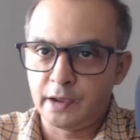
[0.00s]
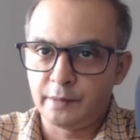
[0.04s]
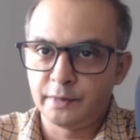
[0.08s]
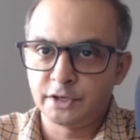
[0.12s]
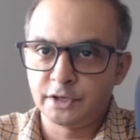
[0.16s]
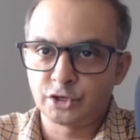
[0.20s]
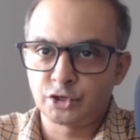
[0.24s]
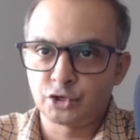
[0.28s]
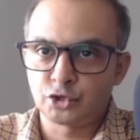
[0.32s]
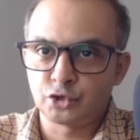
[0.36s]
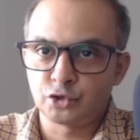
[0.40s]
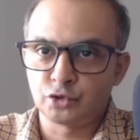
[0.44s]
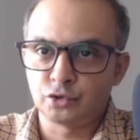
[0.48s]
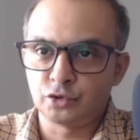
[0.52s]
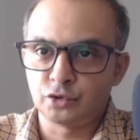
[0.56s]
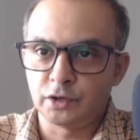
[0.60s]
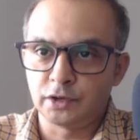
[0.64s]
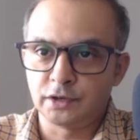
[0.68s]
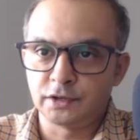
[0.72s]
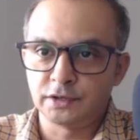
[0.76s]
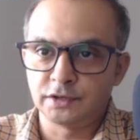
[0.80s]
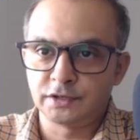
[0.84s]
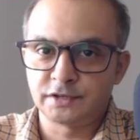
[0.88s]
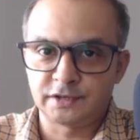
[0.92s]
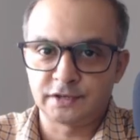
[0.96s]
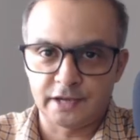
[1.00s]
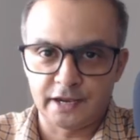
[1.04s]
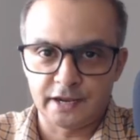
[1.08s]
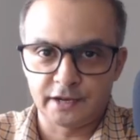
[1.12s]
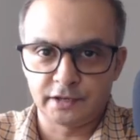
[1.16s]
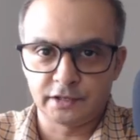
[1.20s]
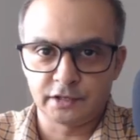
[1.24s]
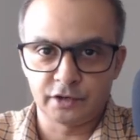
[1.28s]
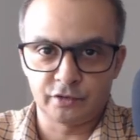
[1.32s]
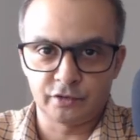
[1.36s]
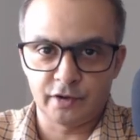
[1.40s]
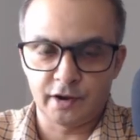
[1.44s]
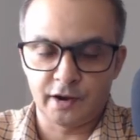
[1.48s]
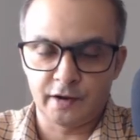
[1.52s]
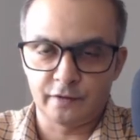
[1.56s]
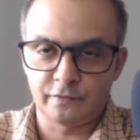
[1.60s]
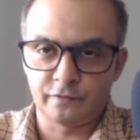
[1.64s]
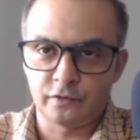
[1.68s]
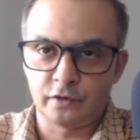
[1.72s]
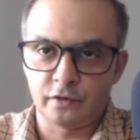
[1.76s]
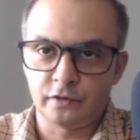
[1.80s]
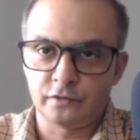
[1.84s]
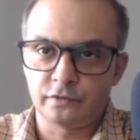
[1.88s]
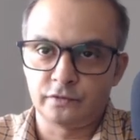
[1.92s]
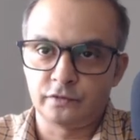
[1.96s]
is to understand the graph
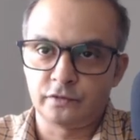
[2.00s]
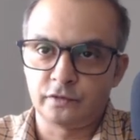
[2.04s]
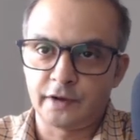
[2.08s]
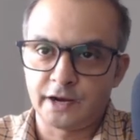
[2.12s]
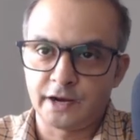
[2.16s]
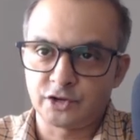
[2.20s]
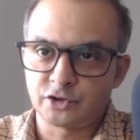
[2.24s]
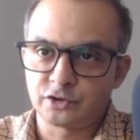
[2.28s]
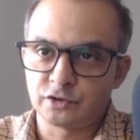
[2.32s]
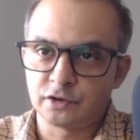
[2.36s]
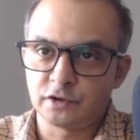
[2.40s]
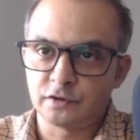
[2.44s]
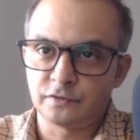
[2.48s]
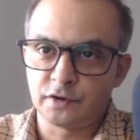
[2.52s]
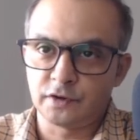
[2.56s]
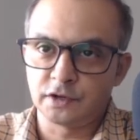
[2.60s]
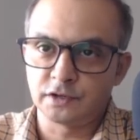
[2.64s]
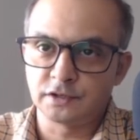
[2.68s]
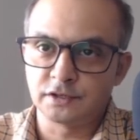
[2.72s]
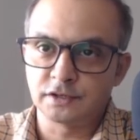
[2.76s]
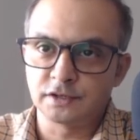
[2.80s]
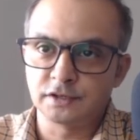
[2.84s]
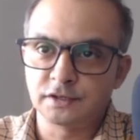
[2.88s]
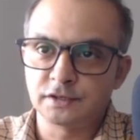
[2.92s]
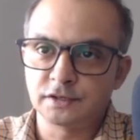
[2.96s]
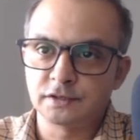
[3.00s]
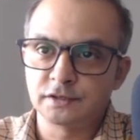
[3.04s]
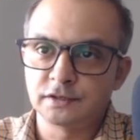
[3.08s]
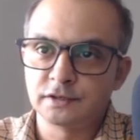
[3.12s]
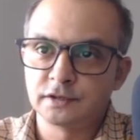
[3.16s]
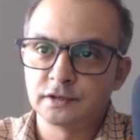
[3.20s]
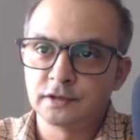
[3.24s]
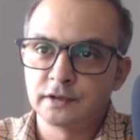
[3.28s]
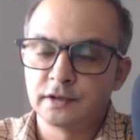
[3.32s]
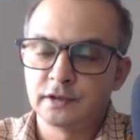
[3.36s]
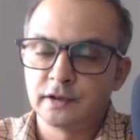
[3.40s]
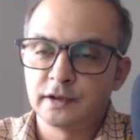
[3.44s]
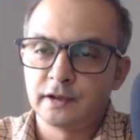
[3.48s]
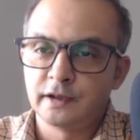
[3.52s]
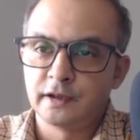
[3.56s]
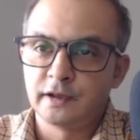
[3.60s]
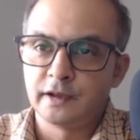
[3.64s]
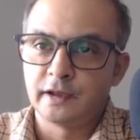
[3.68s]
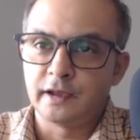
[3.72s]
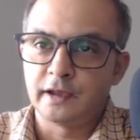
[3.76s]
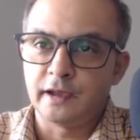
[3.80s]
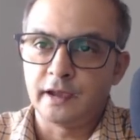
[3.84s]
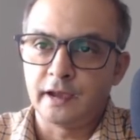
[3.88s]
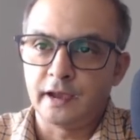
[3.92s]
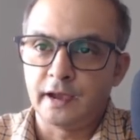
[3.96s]
of rational functions
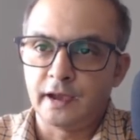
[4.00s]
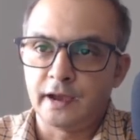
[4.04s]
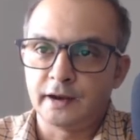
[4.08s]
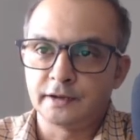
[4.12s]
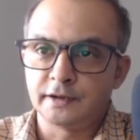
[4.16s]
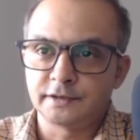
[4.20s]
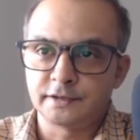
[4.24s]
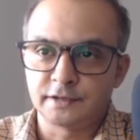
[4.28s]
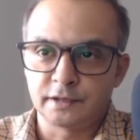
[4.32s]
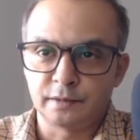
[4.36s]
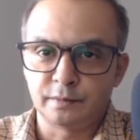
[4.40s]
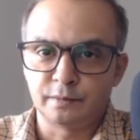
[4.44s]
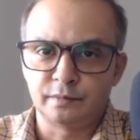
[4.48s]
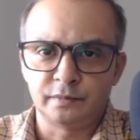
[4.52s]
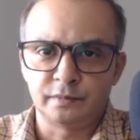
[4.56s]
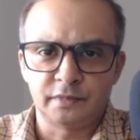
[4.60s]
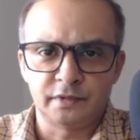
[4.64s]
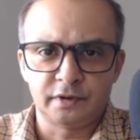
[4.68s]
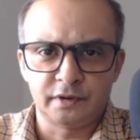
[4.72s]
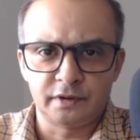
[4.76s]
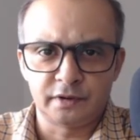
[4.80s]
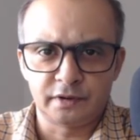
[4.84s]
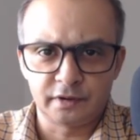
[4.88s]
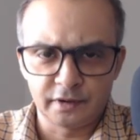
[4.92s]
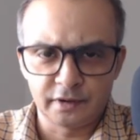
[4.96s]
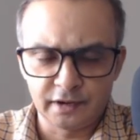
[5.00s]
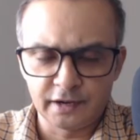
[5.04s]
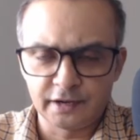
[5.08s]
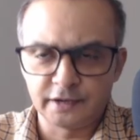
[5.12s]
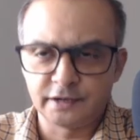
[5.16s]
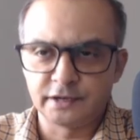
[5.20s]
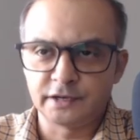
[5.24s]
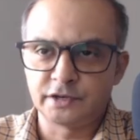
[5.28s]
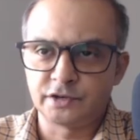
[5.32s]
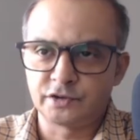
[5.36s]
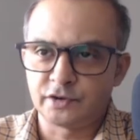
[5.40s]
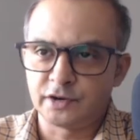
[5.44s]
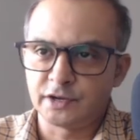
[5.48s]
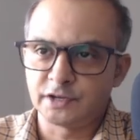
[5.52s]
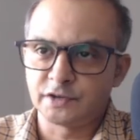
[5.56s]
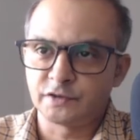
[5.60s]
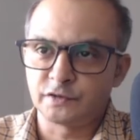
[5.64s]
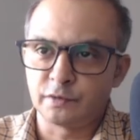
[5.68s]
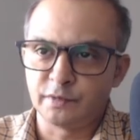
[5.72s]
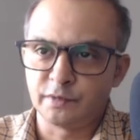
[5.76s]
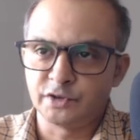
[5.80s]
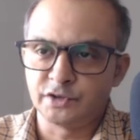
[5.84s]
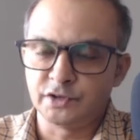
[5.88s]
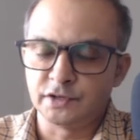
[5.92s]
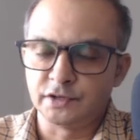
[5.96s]
and some related
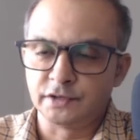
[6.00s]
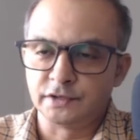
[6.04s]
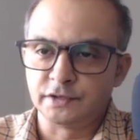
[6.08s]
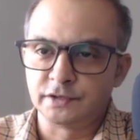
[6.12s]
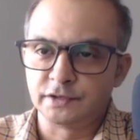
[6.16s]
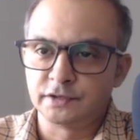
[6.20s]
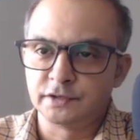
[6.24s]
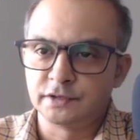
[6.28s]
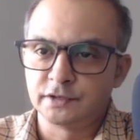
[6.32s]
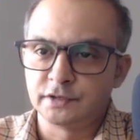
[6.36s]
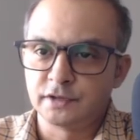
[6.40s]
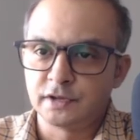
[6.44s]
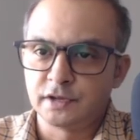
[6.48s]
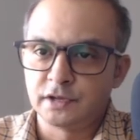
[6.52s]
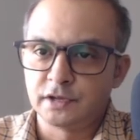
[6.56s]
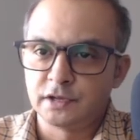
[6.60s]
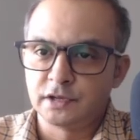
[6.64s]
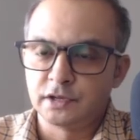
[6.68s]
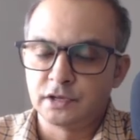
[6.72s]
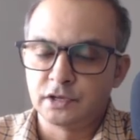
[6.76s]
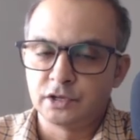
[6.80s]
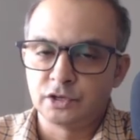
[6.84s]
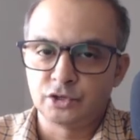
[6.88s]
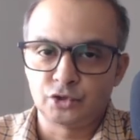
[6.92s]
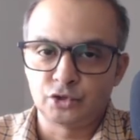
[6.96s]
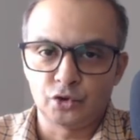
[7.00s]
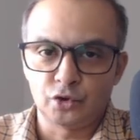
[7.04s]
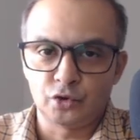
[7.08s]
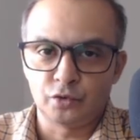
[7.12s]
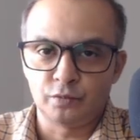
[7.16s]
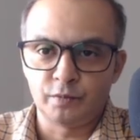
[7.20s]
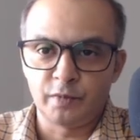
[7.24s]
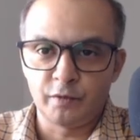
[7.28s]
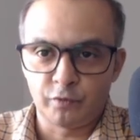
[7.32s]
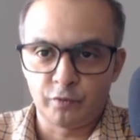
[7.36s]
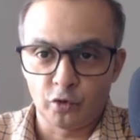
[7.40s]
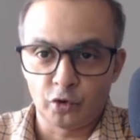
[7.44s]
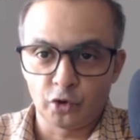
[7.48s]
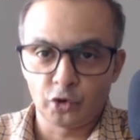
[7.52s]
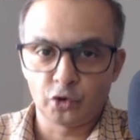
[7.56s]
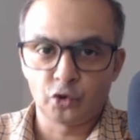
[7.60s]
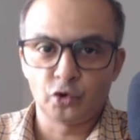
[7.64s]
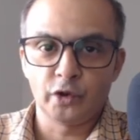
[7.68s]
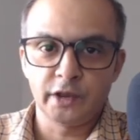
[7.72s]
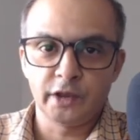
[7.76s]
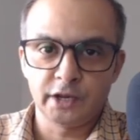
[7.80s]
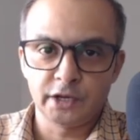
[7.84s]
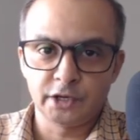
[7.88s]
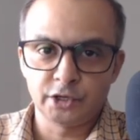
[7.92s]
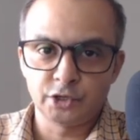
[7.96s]
transformations. So before
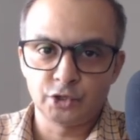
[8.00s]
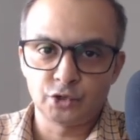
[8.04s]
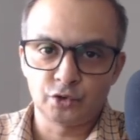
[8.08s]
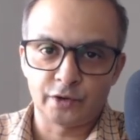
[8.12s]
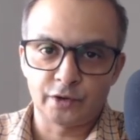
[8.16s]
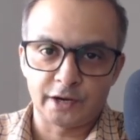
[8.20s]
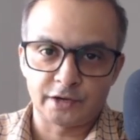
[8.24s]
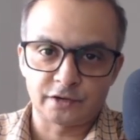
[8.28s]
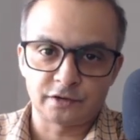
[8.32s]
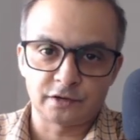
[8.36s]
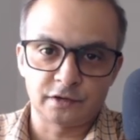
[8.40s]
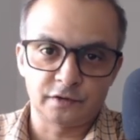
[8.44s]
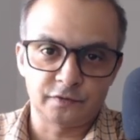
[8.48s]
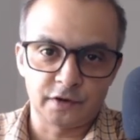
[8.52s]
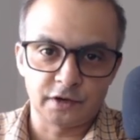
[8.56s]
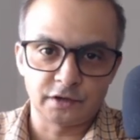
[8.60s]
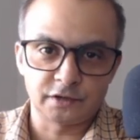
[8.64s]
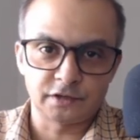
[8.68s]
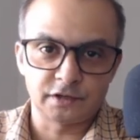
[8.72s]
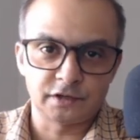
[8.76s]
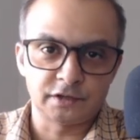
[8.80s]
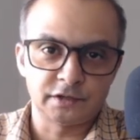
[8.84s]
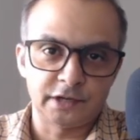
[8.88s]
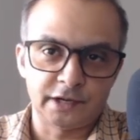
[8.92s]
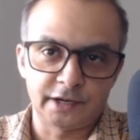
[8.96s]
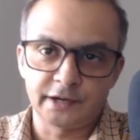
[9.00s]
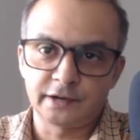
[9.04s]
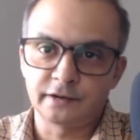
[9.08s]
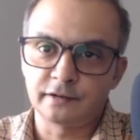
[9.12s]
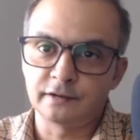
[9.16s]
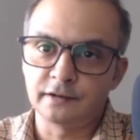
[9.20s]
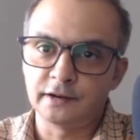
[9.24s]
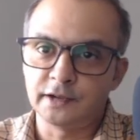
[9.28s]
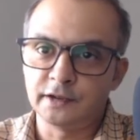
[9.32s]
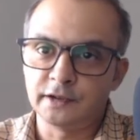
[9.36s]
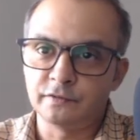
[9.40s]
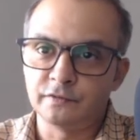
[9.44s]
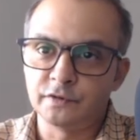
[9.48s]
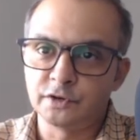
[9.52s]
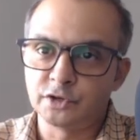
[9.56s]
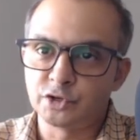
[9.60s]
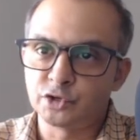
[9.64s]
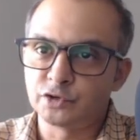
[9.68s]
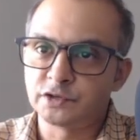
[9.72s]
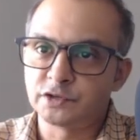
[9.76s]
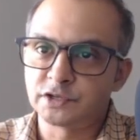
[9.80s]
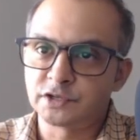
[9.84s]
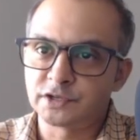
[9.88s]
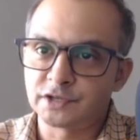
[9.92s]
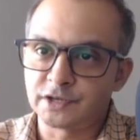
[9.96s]
going into rational function directly, we
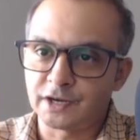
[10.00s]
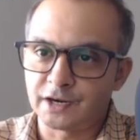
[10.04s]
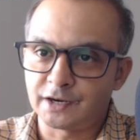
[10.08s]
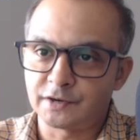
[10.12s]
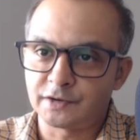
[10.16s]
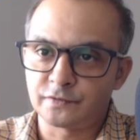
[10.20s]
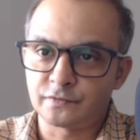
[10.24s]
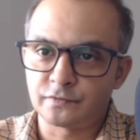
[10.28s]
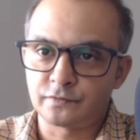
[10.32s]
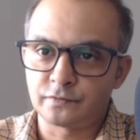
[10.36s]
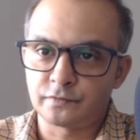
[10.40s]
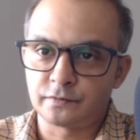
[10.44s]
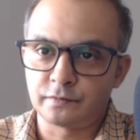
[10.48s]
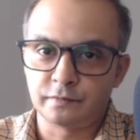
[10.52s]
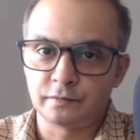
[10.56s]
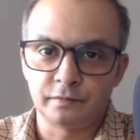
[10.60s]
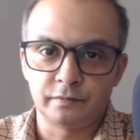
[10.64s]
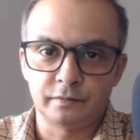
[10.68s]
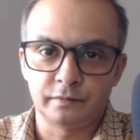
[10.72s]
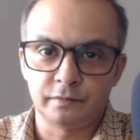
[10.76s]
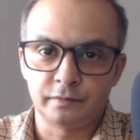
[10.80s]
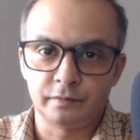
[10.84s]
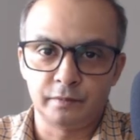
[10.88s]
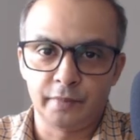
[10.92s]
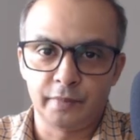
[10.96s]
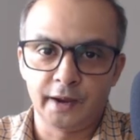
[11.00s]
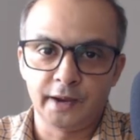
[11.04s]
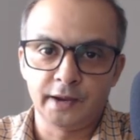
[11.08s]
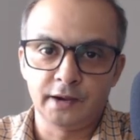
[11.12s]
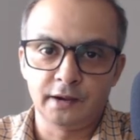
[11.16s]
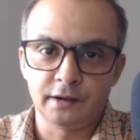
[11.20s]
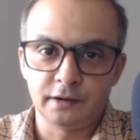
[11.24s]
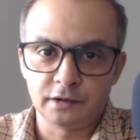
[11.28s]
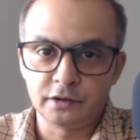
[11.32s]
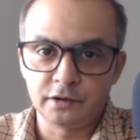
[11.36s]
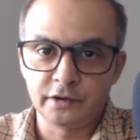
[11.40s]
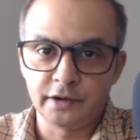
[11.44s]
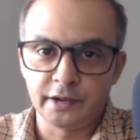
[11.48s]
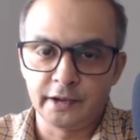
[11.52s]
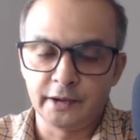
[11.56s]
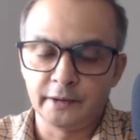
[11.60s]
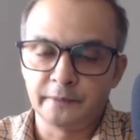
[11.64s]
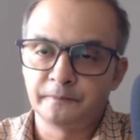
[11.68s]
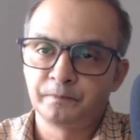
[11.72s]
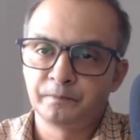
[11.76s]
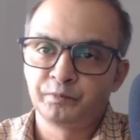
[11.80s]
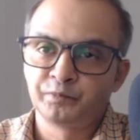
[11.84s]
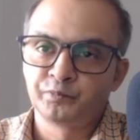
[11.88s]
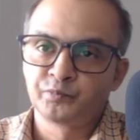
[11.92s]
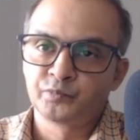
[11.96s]
should start by learning
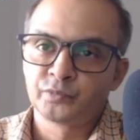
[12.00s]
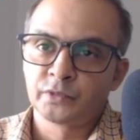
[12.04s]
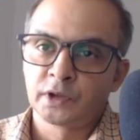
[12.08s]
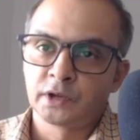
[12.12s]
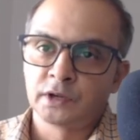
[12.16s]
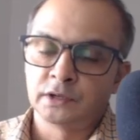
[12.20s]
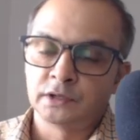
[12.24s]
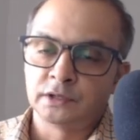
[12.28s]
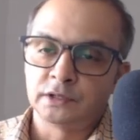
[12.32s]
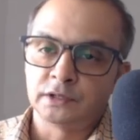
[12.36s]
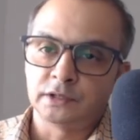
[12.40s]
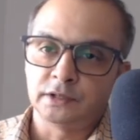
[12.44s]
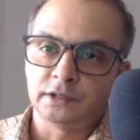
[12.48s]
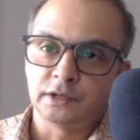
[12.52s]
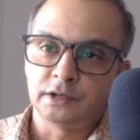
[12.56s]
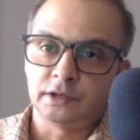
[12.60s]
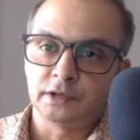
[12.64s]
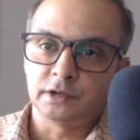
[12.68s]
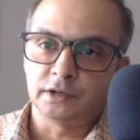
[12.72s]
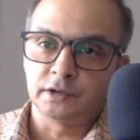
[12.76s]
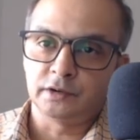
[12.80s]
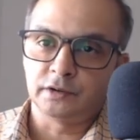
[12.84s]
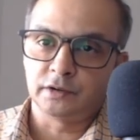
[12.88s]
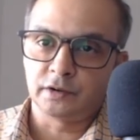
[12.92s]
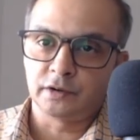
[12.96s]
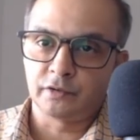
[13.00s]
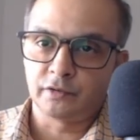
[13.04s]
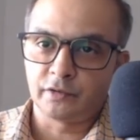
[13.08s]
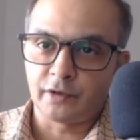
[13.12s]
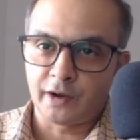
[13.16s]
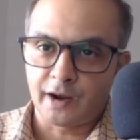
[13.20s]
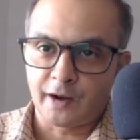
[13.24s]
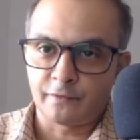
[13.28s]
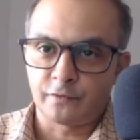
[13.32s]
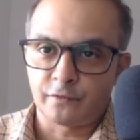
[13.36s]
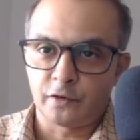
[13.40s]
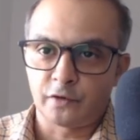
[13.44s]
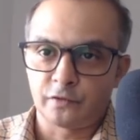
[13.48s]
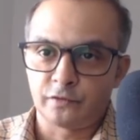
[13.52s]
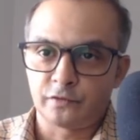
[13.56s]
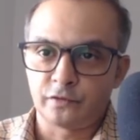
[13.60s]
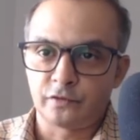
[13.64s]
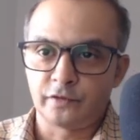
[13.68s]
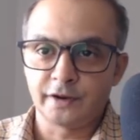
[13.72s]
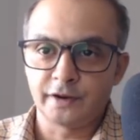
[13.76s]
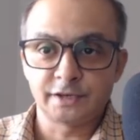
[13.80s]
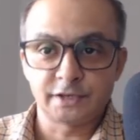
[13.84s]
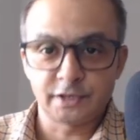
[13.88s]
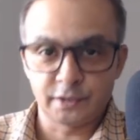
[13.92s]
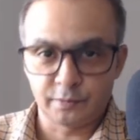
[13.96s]
the graph of
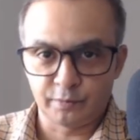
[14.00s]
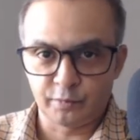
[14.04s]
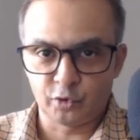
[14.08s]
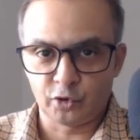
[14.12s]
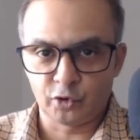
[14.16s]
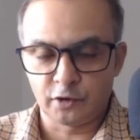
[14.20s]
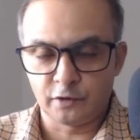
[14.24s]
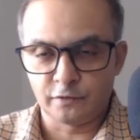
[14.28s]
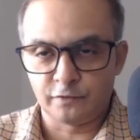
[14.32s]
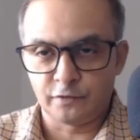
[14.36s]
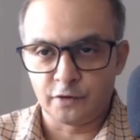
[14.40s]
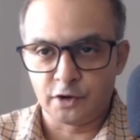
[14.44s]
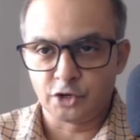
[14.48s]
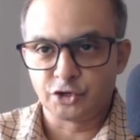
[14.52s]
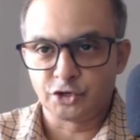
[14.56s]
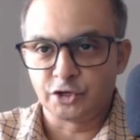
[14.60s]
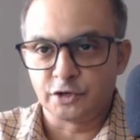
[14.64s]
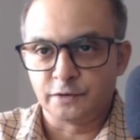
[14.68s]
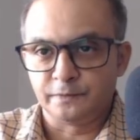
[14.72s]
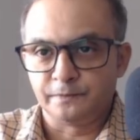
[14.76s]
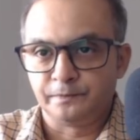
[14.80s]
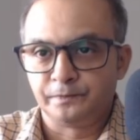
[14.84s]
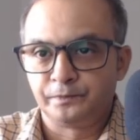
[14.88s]
reciprocal function.